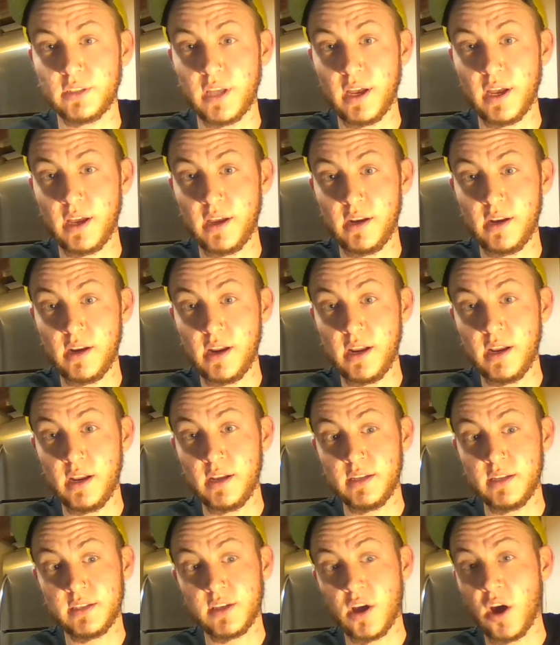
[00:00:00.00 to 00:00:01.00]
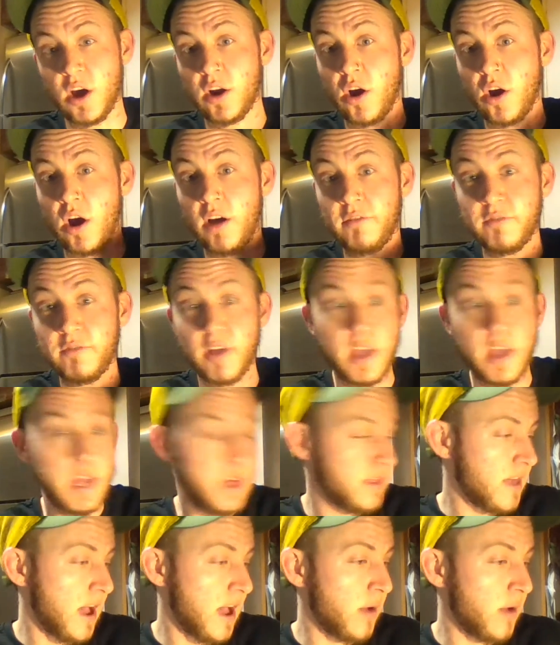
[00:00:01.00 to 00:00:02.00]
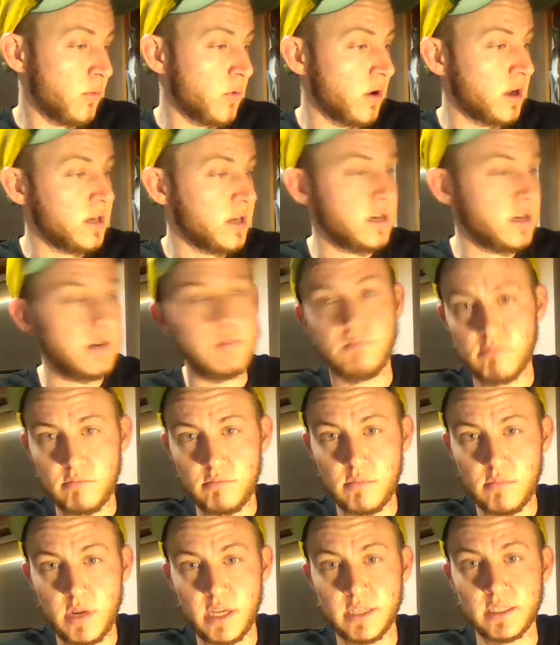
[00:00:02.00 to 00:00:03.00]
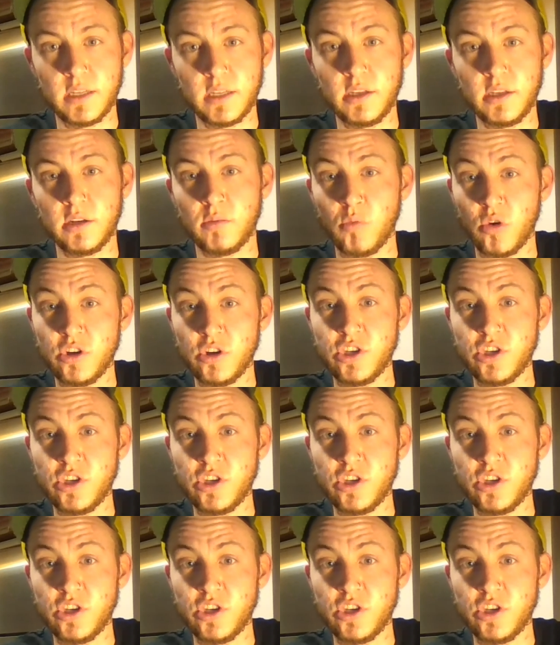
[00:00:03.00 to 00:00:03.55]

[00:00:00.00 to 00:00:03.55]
that is cut off, that one is a little more